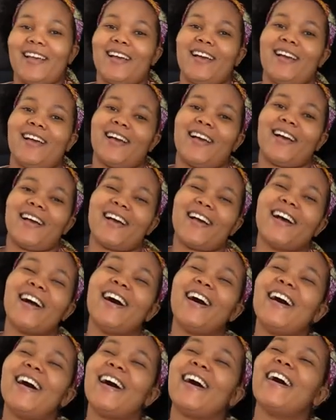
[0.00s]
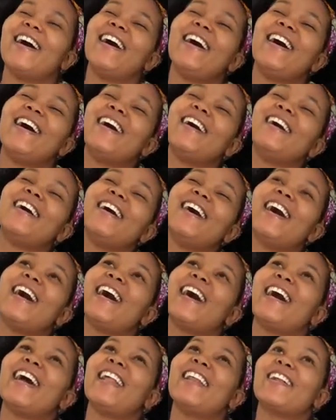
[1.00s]

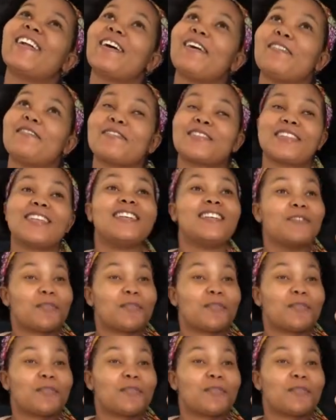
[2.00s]
I laughed.